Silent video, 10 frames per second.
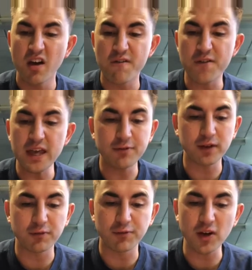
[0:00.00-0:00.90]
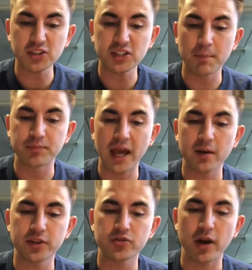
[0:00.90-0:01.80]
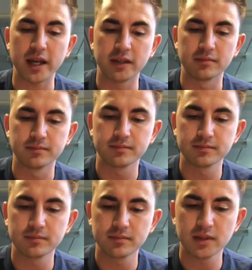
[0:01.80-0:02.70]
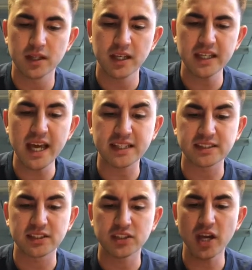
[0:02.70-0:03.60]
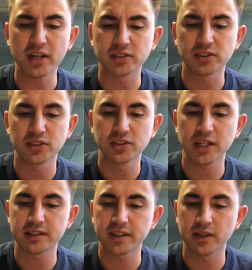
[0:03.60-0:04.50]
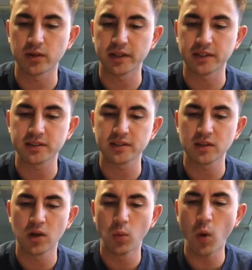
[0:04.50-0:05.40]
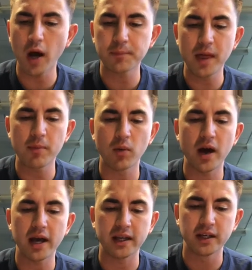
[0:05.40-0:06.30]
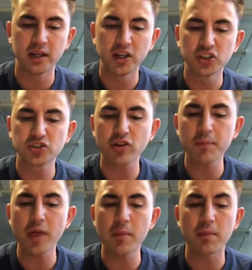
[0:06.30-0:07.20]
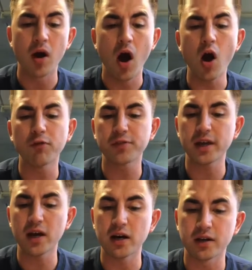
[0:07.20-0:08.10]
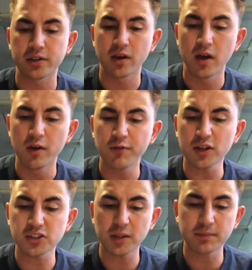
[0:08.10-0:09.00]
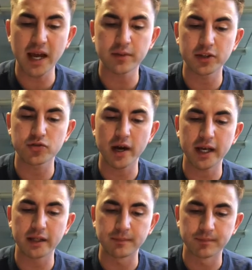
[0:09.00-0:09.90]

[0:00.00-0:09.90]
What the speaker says: We will flush them down the drain. Yes, chanted the audience. Wipe them away. Scrub them off the earth. Flush them down the drain.